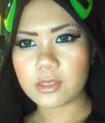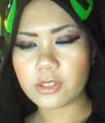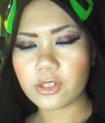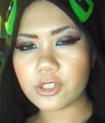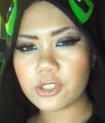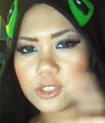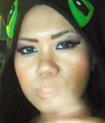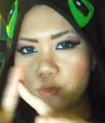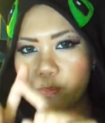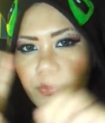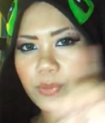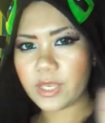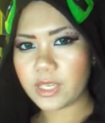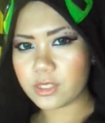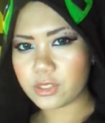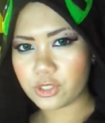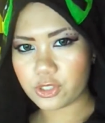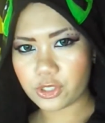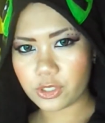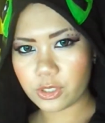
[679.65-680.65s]
there's
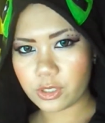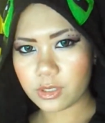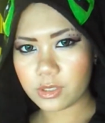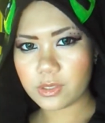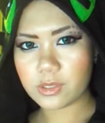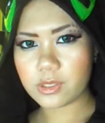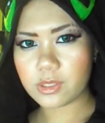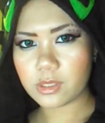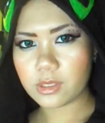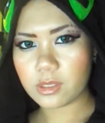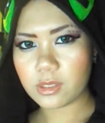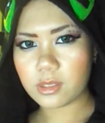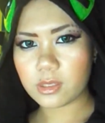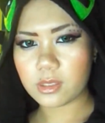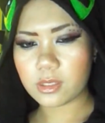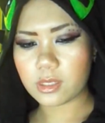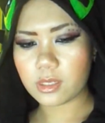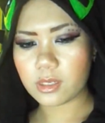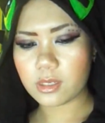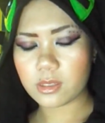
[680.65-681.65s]
pictures
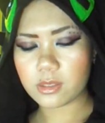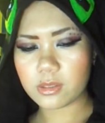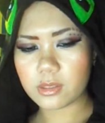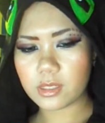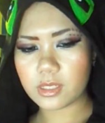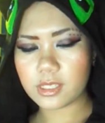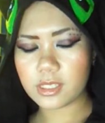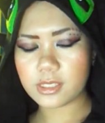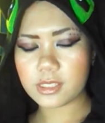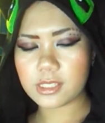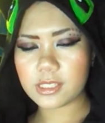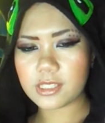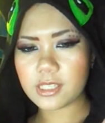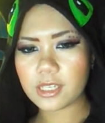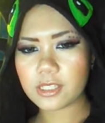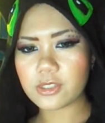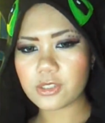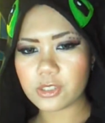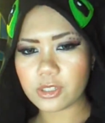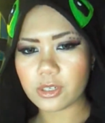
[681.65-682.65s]
on the
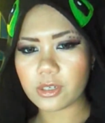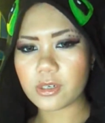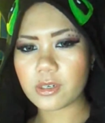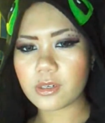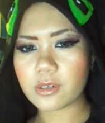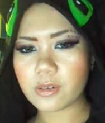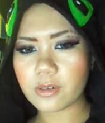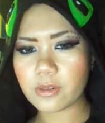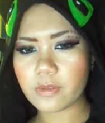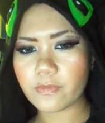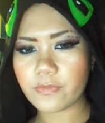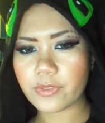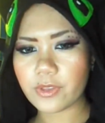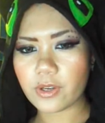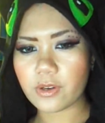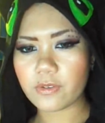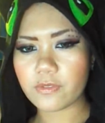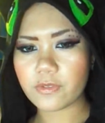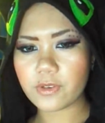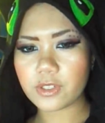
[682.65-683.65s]
center
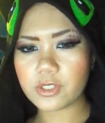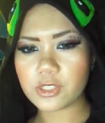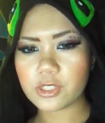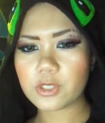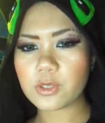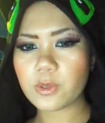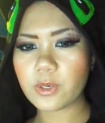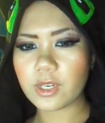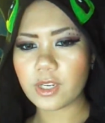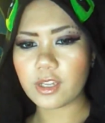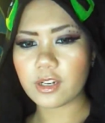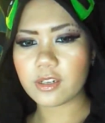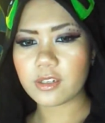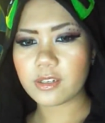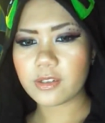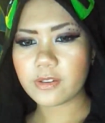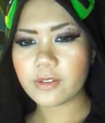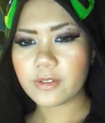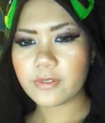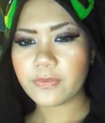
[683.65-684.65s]
of your
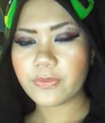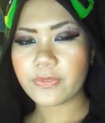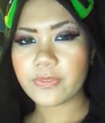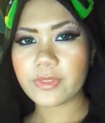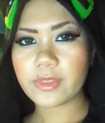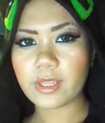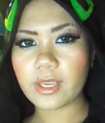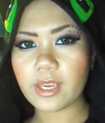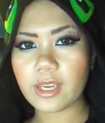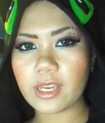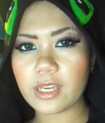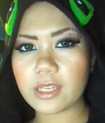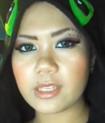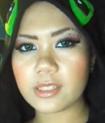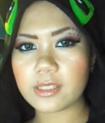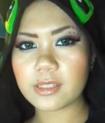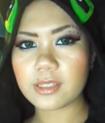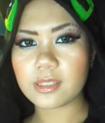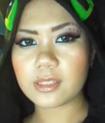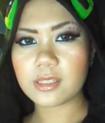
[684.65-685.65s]
screen,
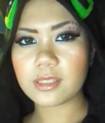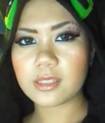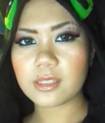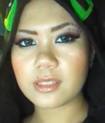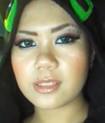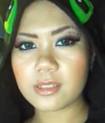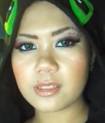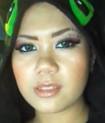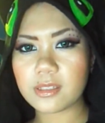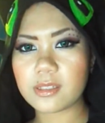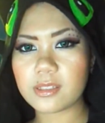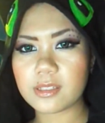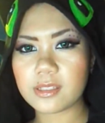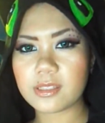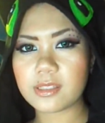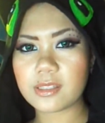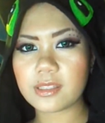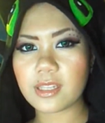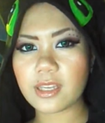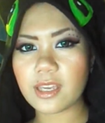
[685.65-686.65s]
and
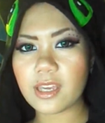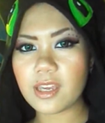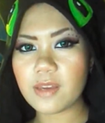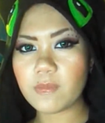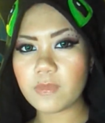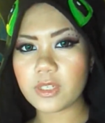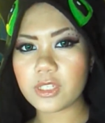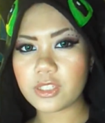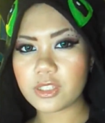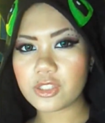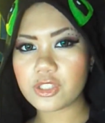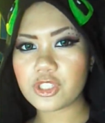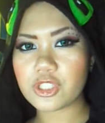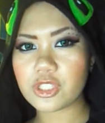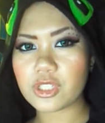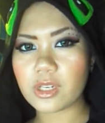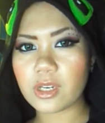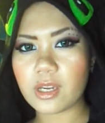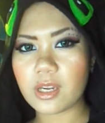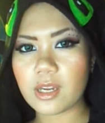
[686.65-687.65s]
the
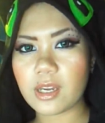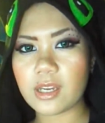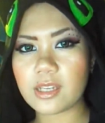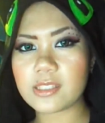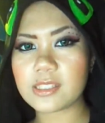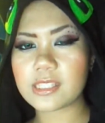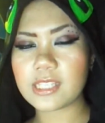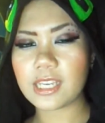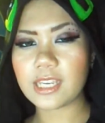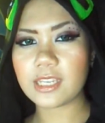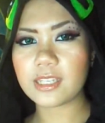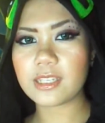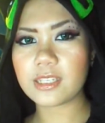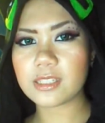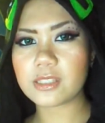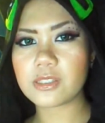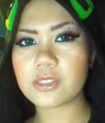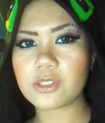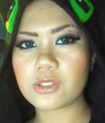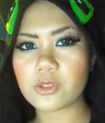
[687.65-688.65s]
image has
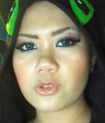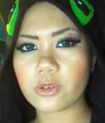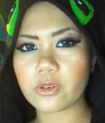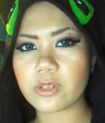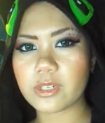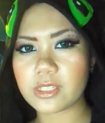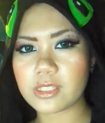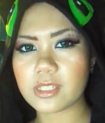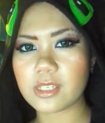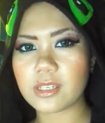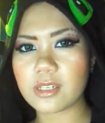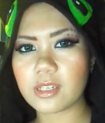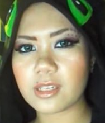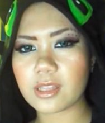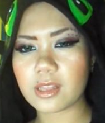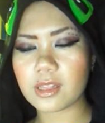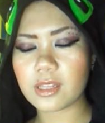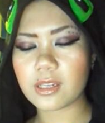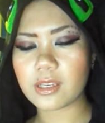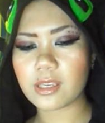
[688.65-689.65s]
hidden stories in
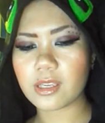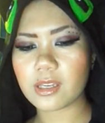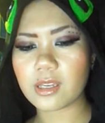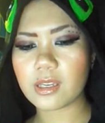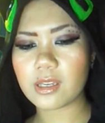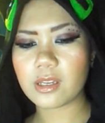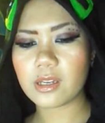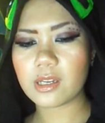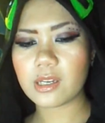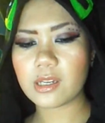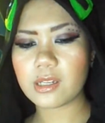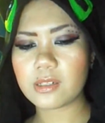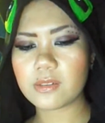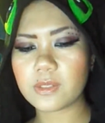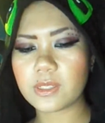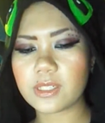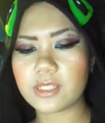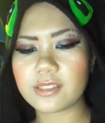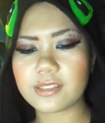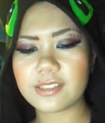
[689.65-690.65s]
it, like,
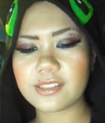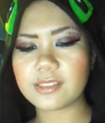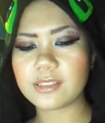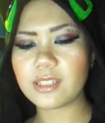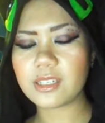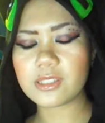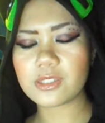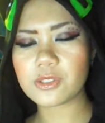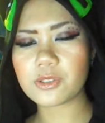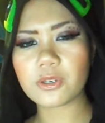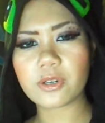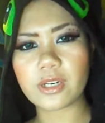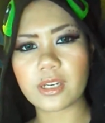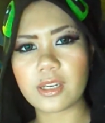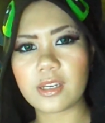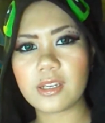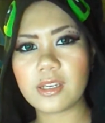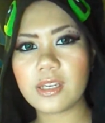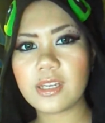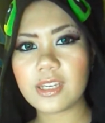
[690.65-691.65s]
well, not
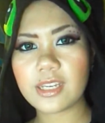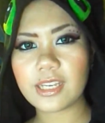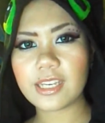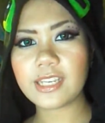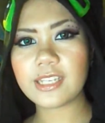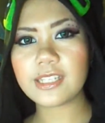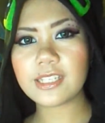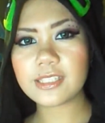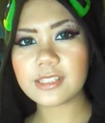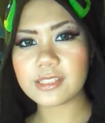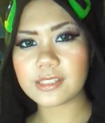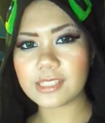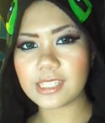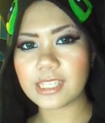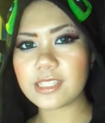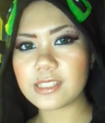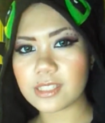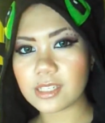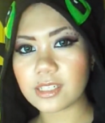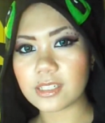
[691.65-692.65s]
story, hidden
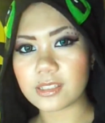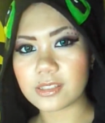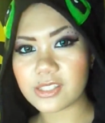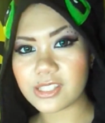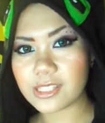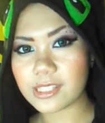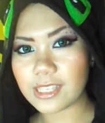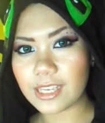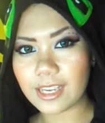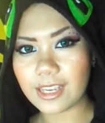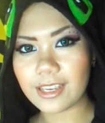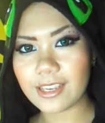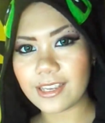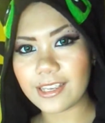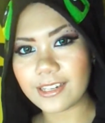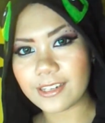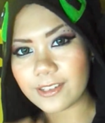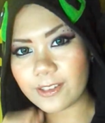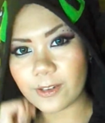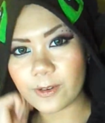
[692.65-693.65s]
details
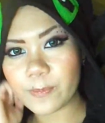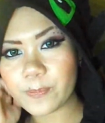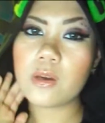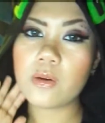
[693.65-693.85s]
in it.